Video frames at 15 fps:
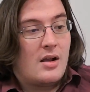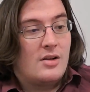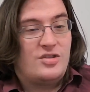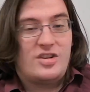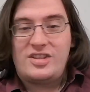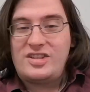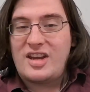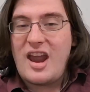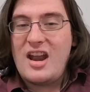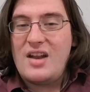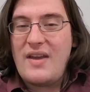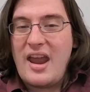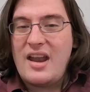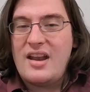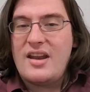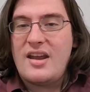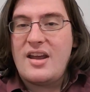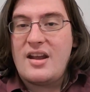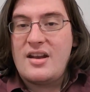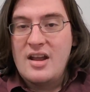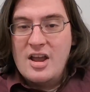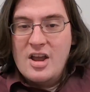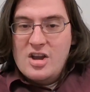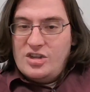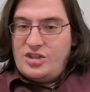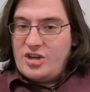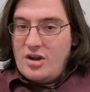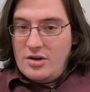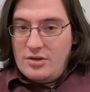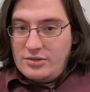just to kind of end on,
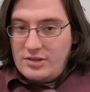so